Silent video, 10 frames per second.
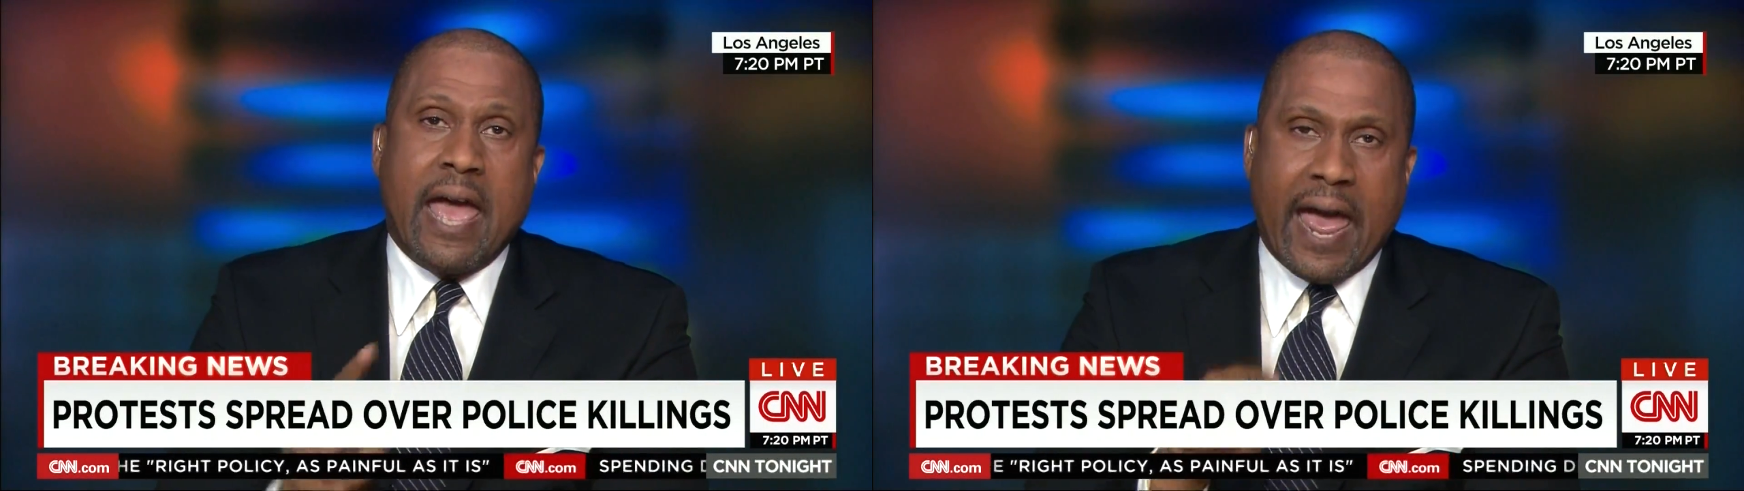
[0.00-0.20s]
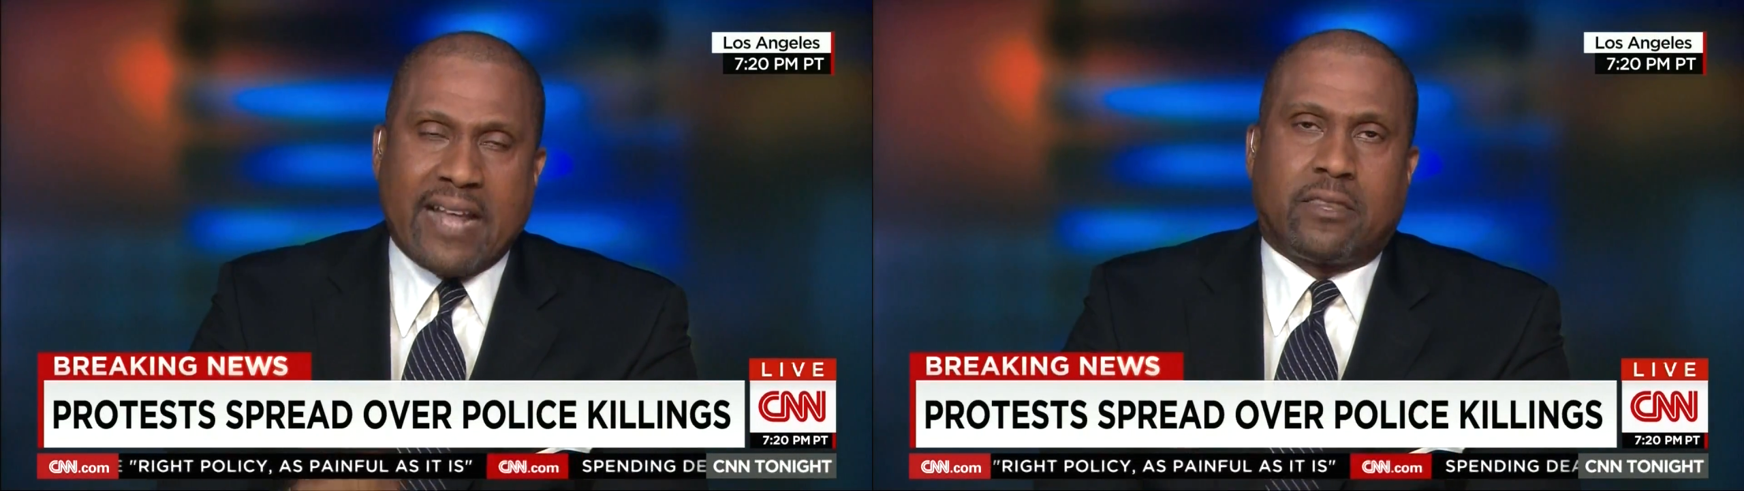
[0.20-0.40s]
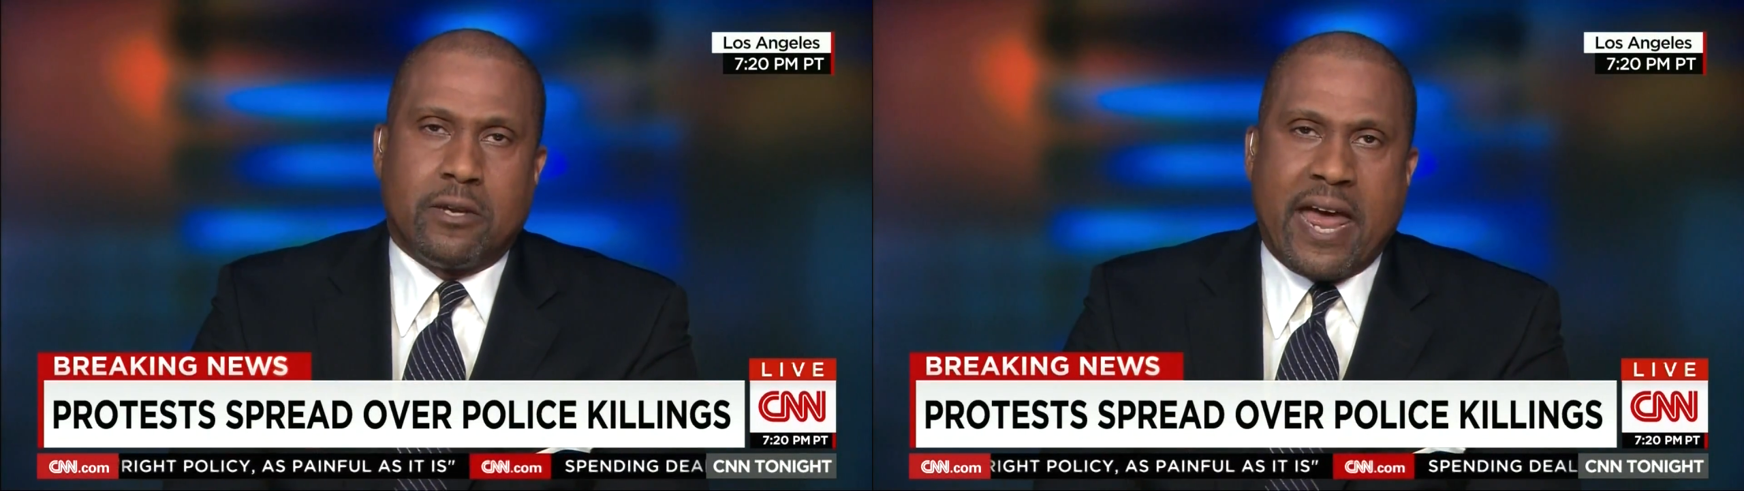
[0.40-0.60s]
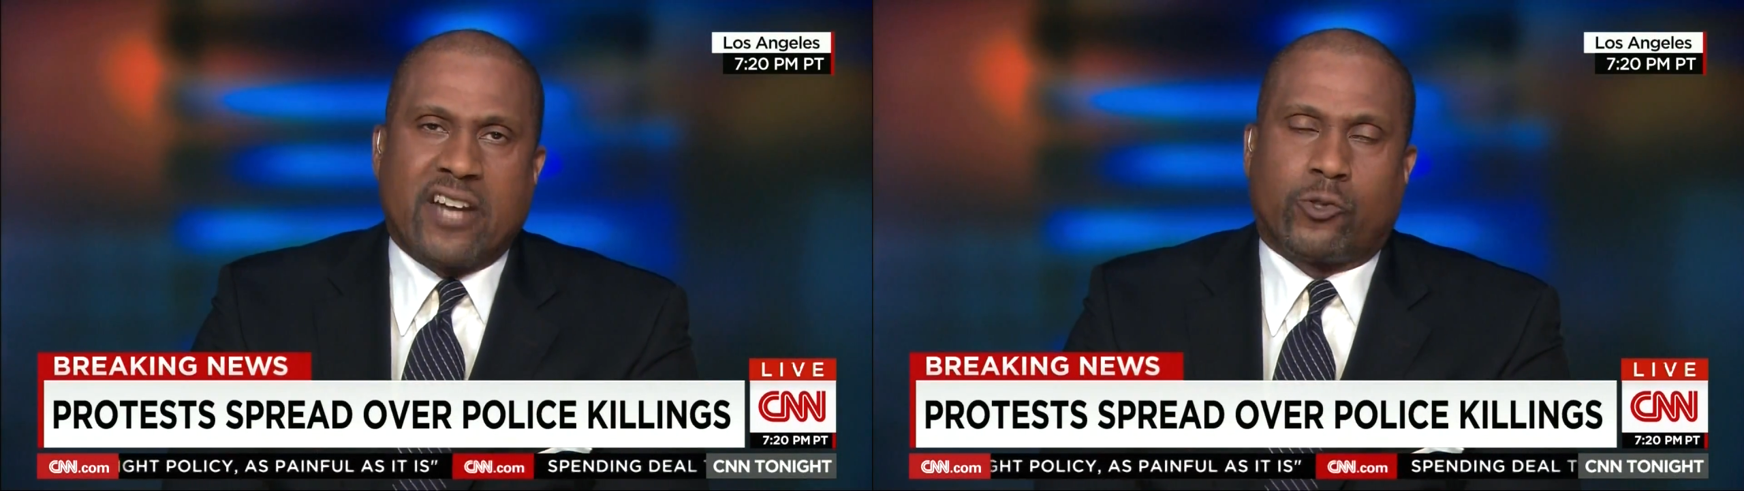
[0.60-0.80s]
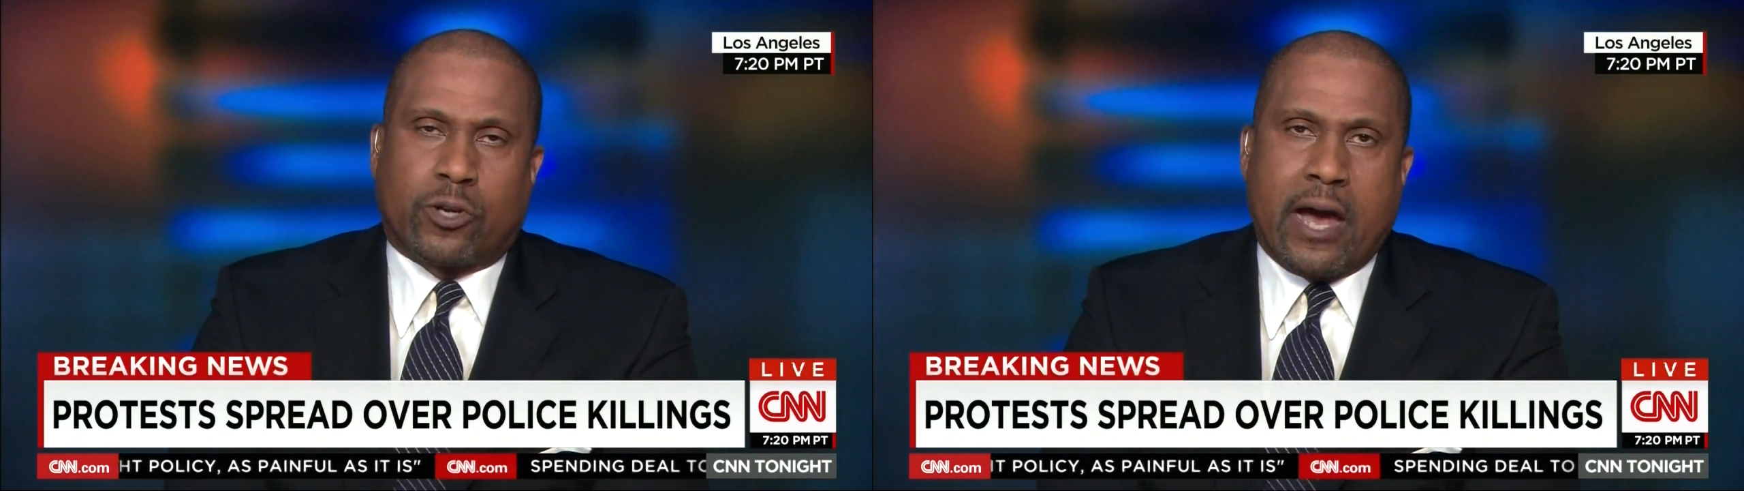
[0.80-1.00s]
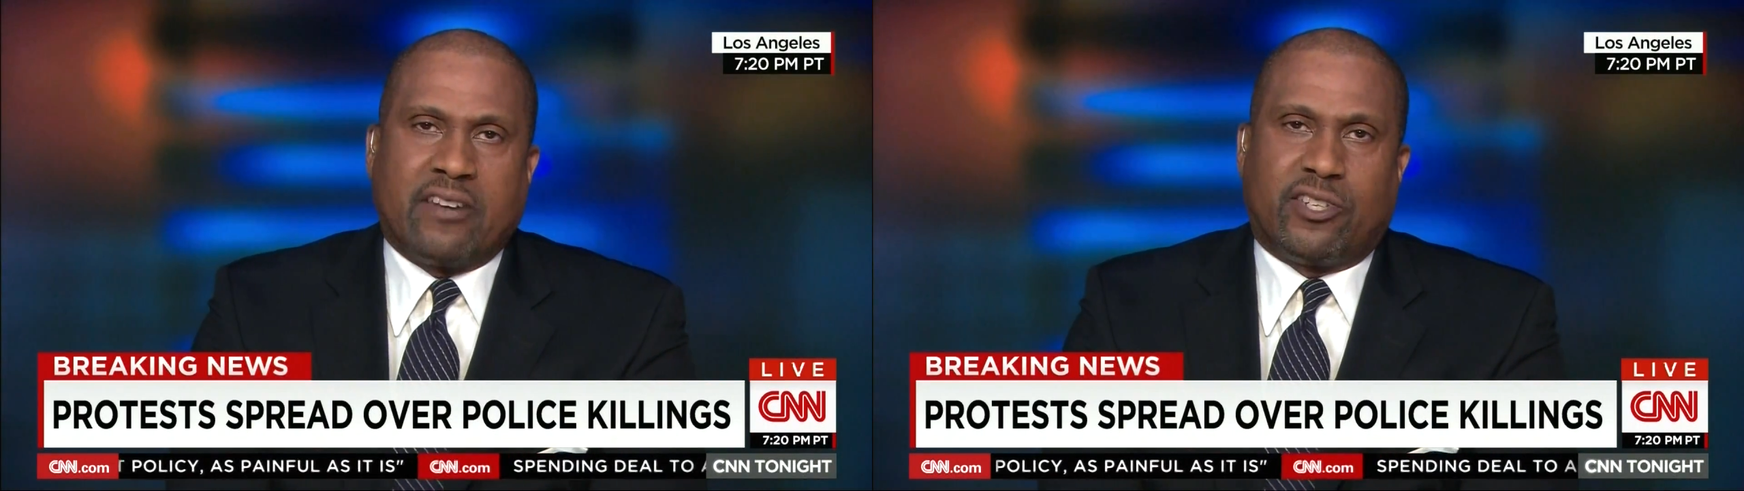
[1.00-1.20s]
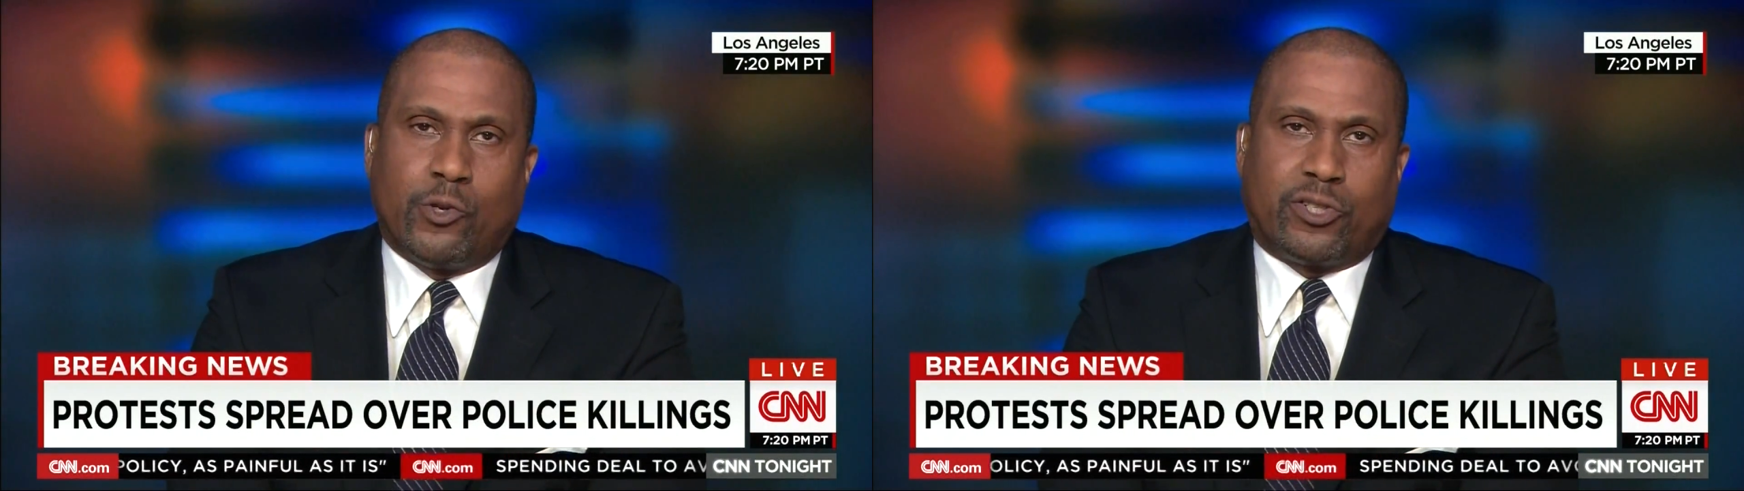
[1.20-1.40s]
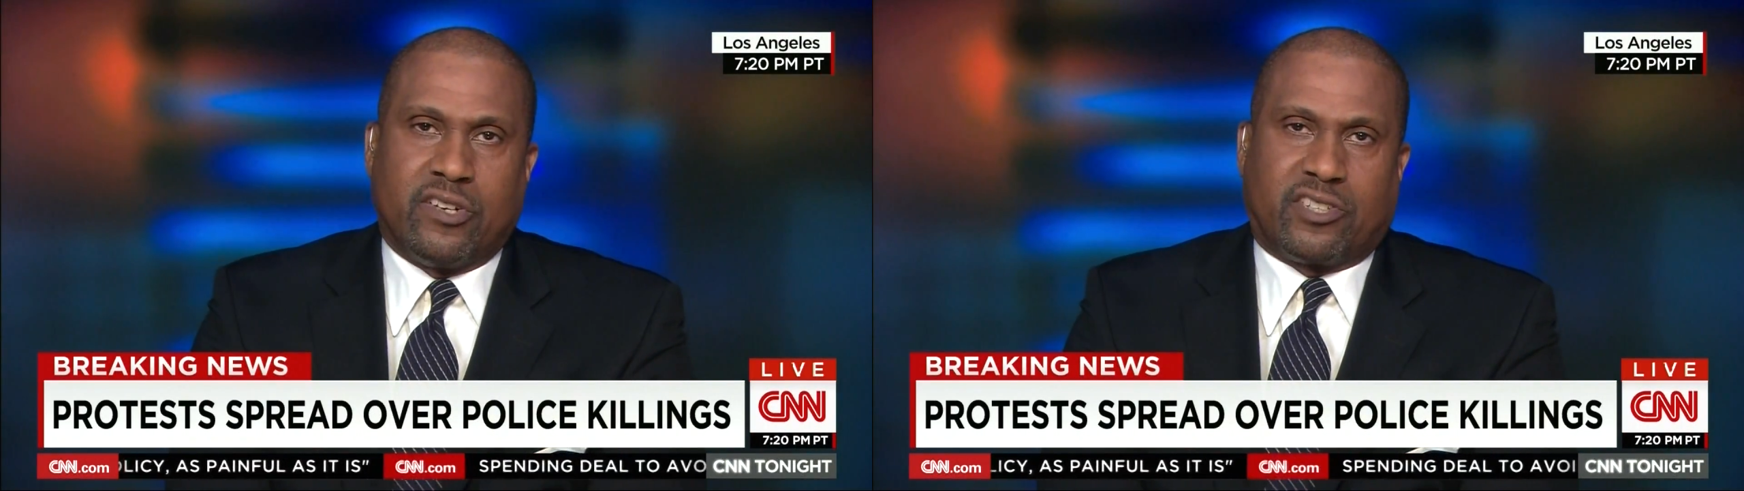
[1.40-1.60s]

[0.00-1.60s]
at the National Constitution